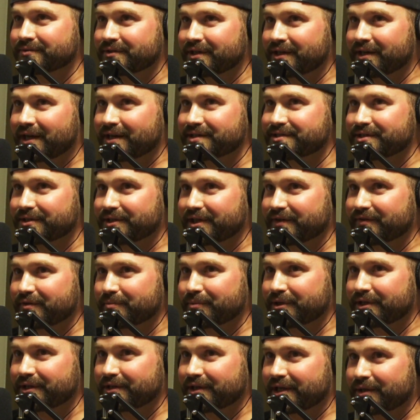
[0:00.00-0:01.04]
and I tell
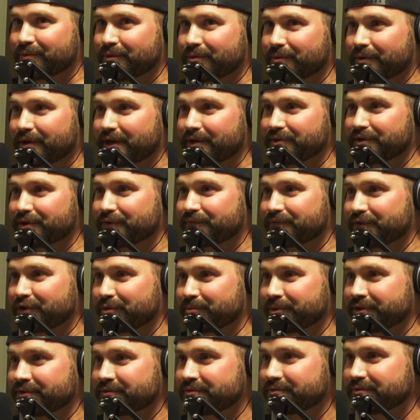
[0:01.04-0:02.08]
everybody, like when we're out there
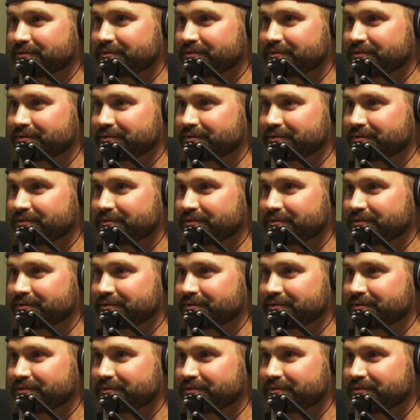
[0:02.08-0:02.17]
filming,